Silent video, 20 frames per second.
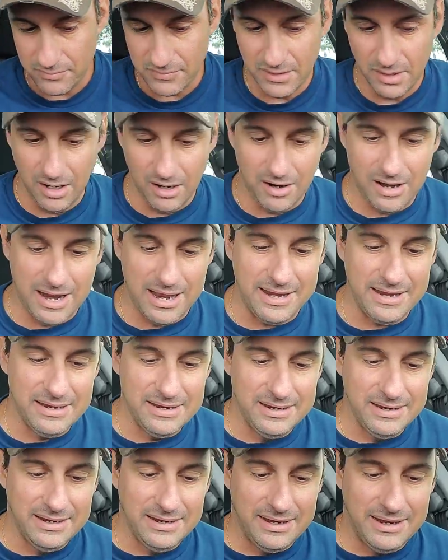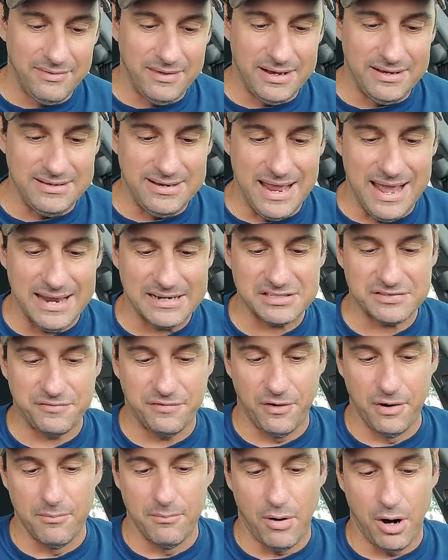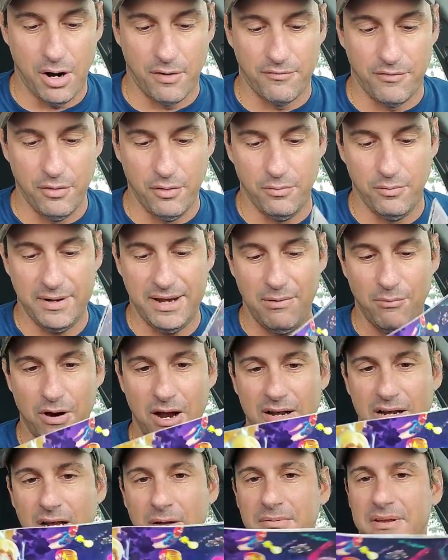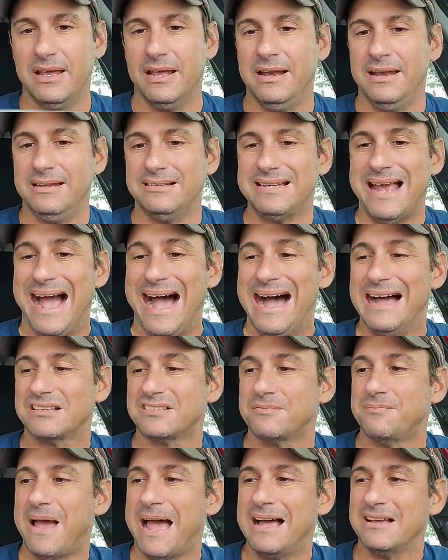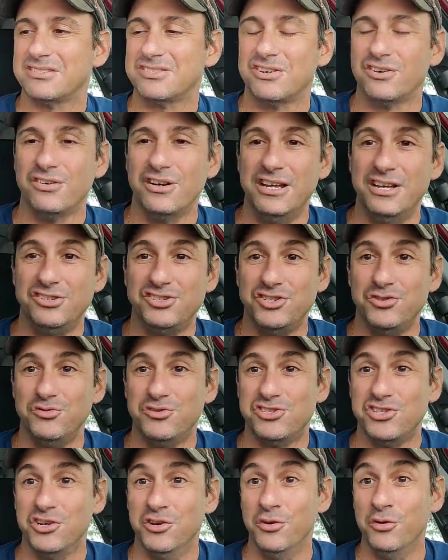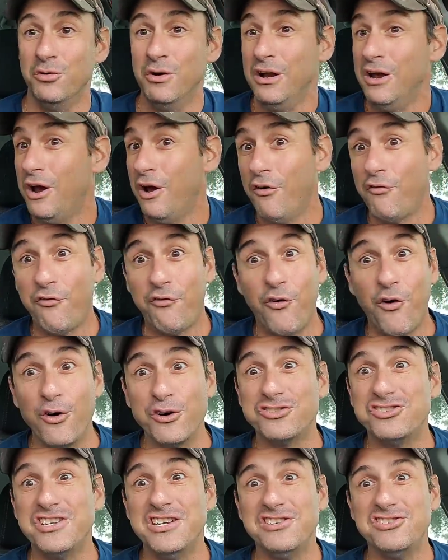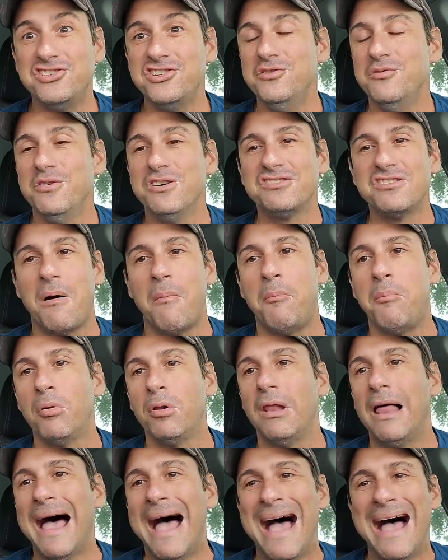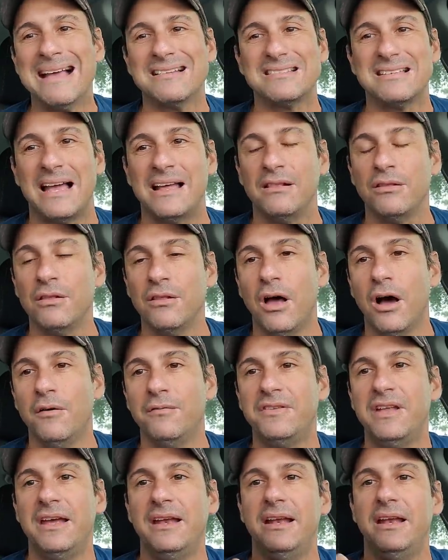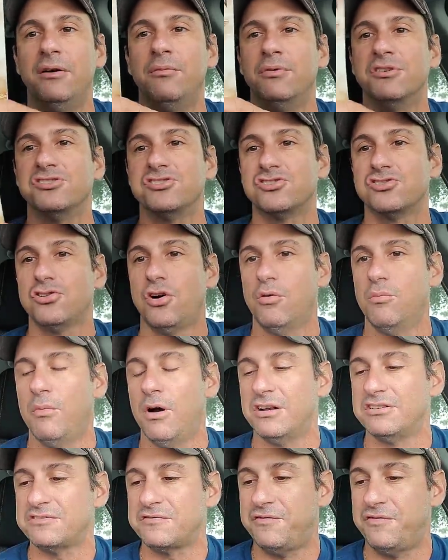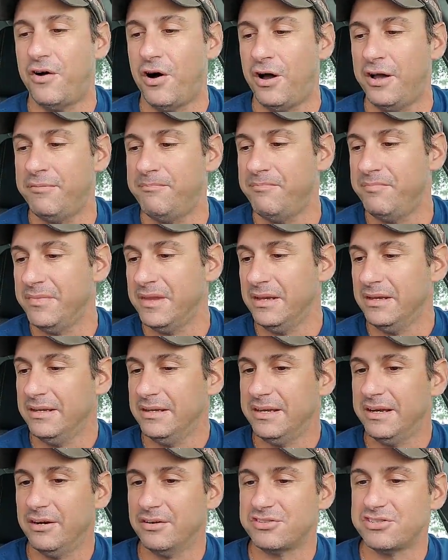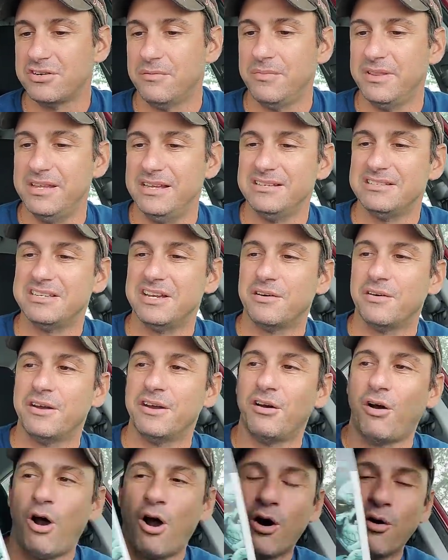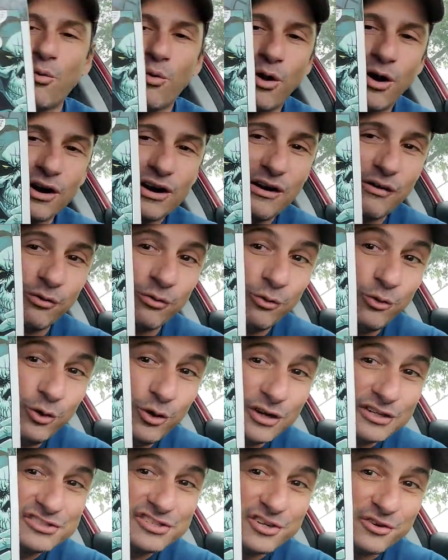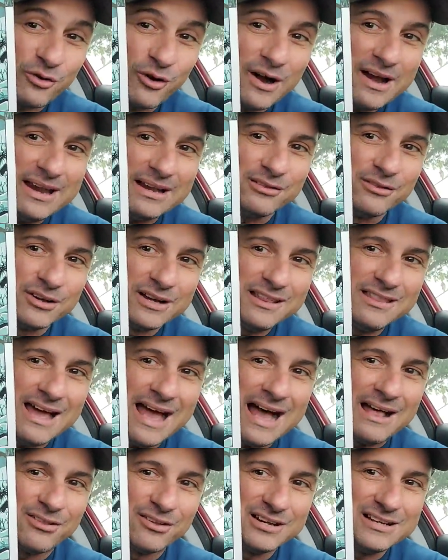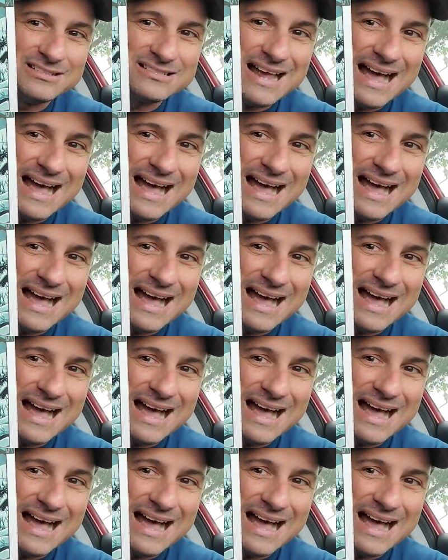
All right. And then next from Marvel, we wind up getting Taskmaster issue 2. First issue was a blast. I loved it. It was so much fun. Here's some of the interior artwork. Looks great. Look at that. Look at